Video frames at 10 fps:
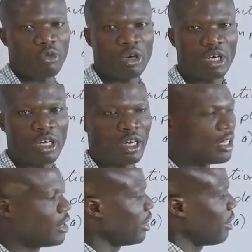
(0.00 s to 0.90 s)
1
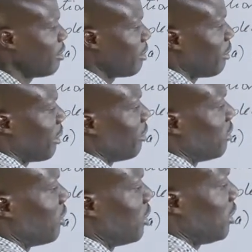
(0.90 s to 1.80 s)
and 3 over 5.
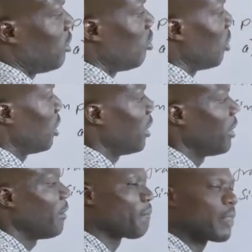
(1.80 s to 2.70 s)
So this one
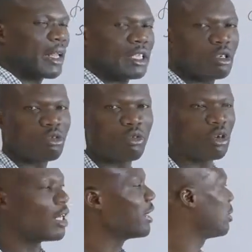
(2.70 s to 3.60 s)
is
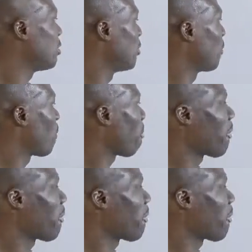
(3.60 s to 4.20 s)
equivalent to